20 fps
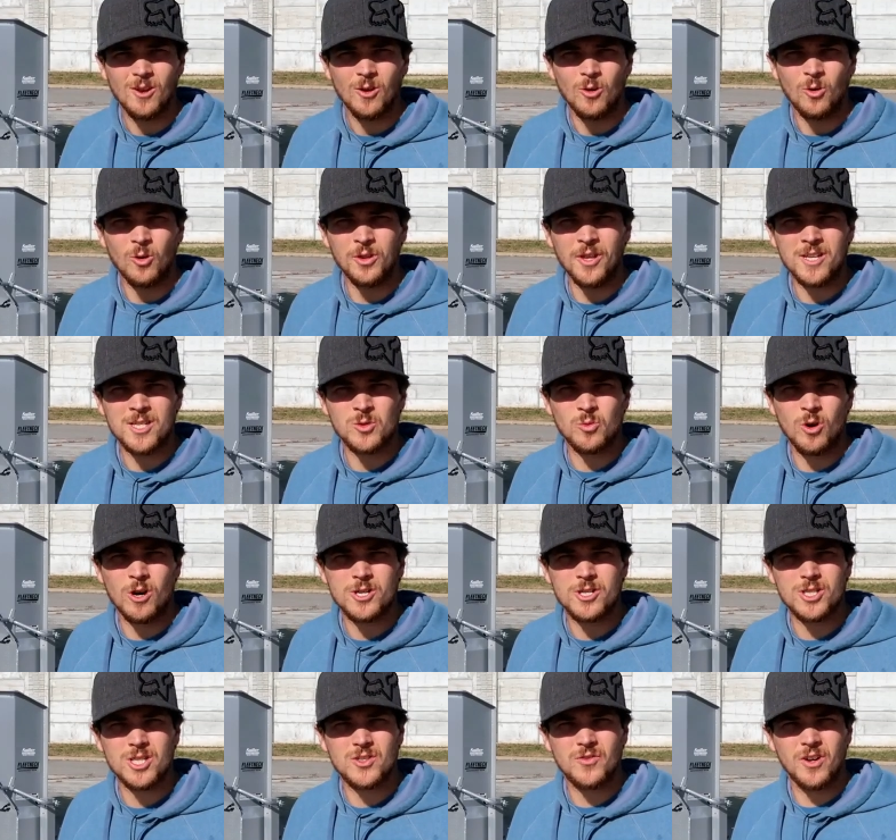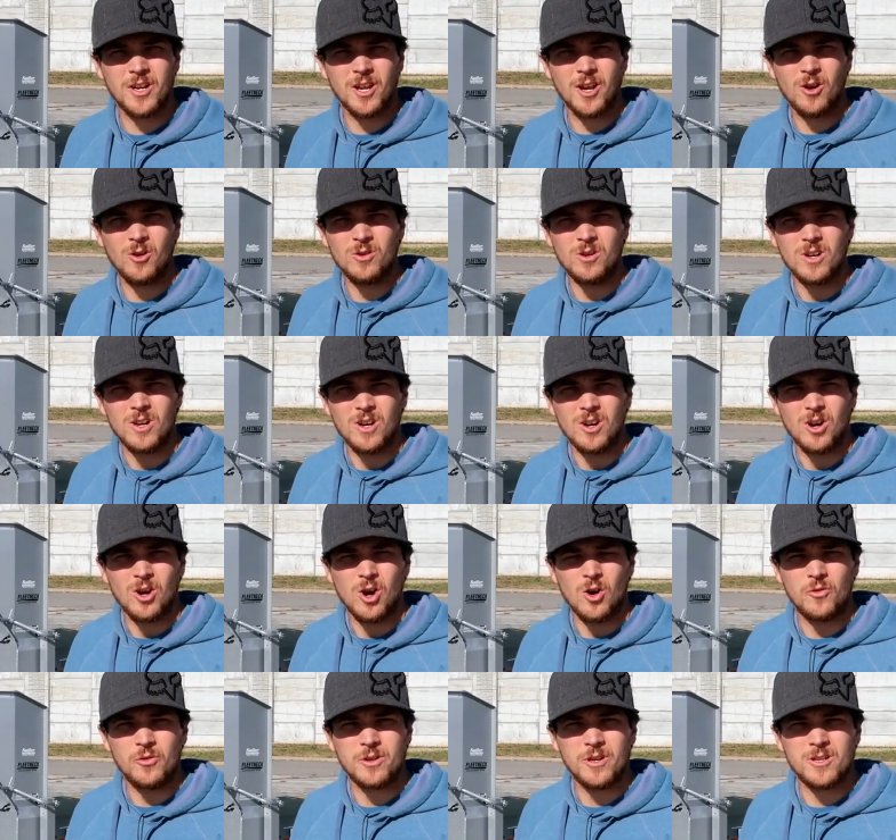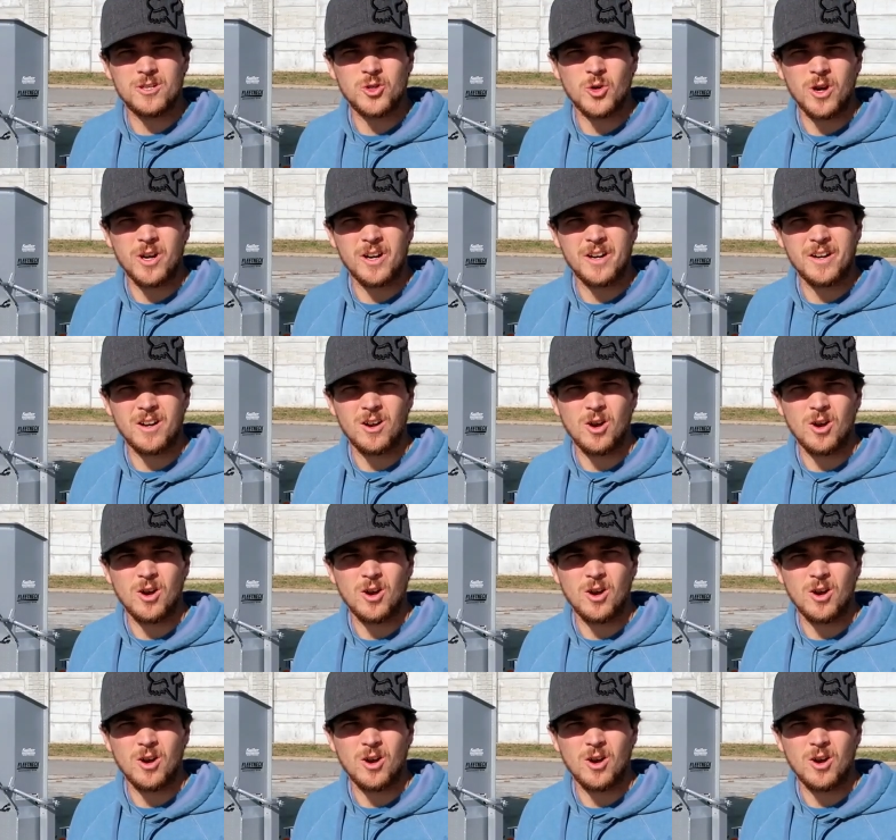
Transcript: well, thanks for watching this video. Hopefully you enjoyed it.